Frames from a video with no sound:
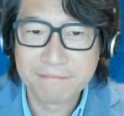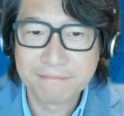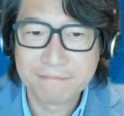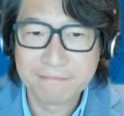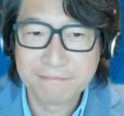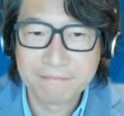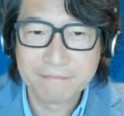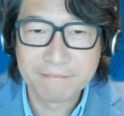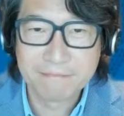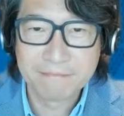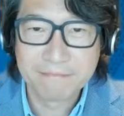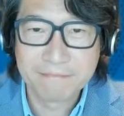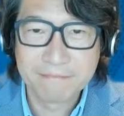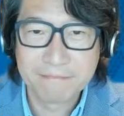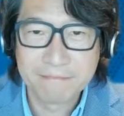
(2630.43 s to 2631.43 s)
So
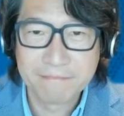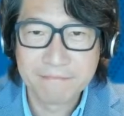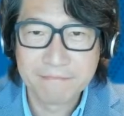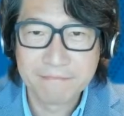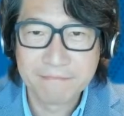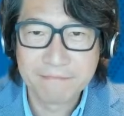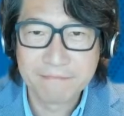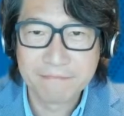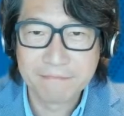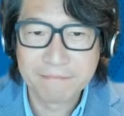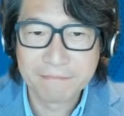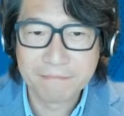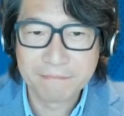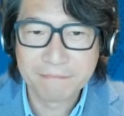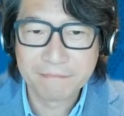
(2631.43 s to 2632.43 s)
on
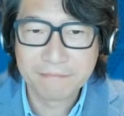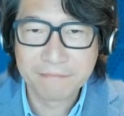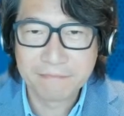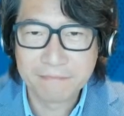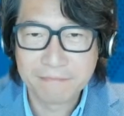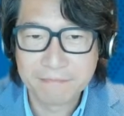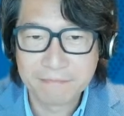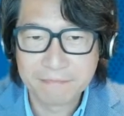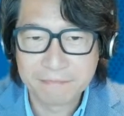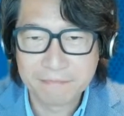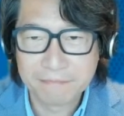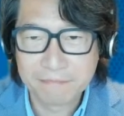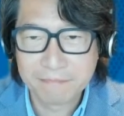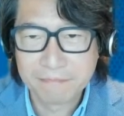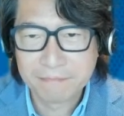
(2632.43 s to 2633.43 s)
gender, I mean,
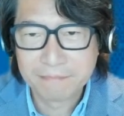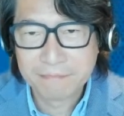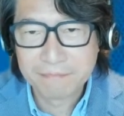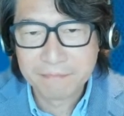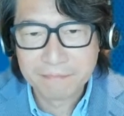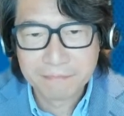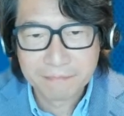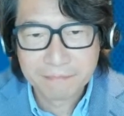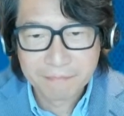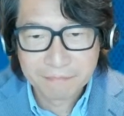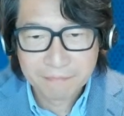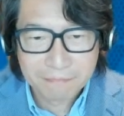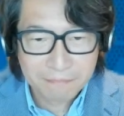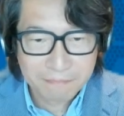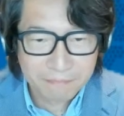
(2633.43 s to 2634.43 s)
gender actually
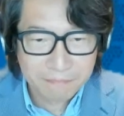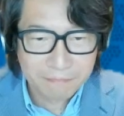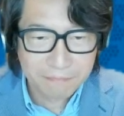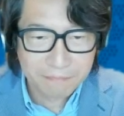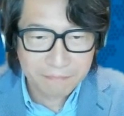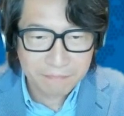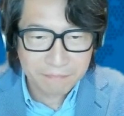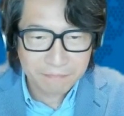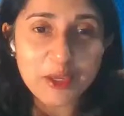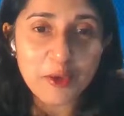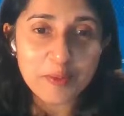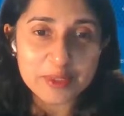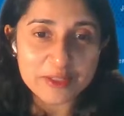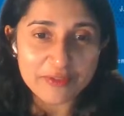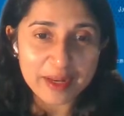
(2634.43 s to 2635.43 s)
belongs in the
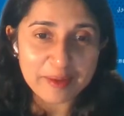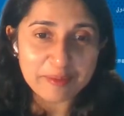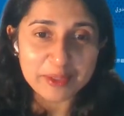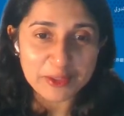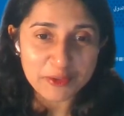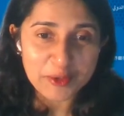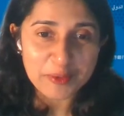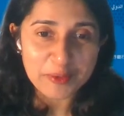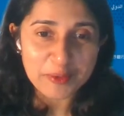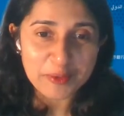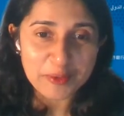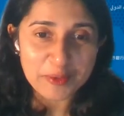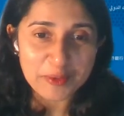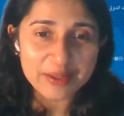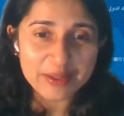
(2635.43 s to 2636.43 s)
Human Development Group
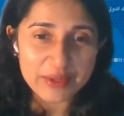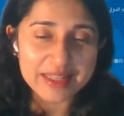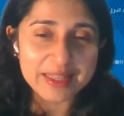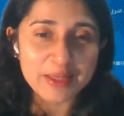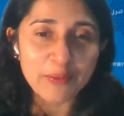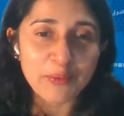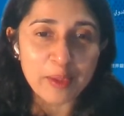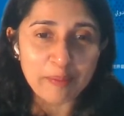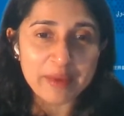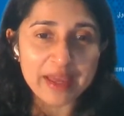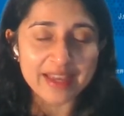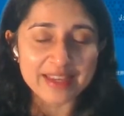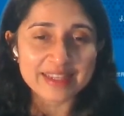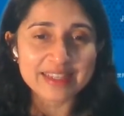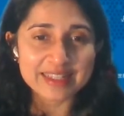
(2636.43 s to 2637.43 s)
within the World
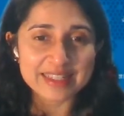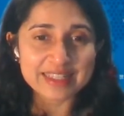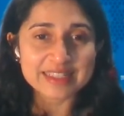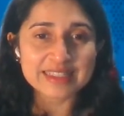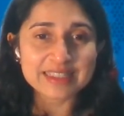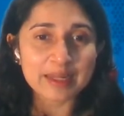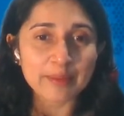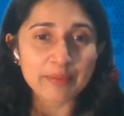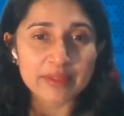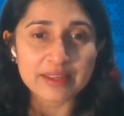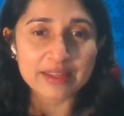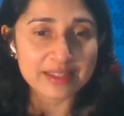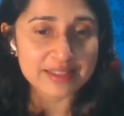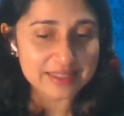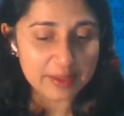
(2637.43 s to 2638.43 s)
Bank, and it's
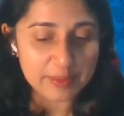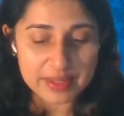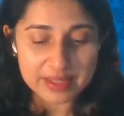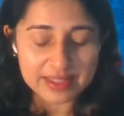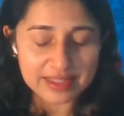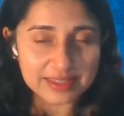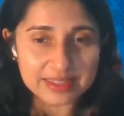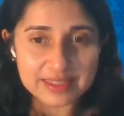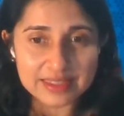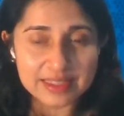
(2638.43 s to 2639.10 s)
something that's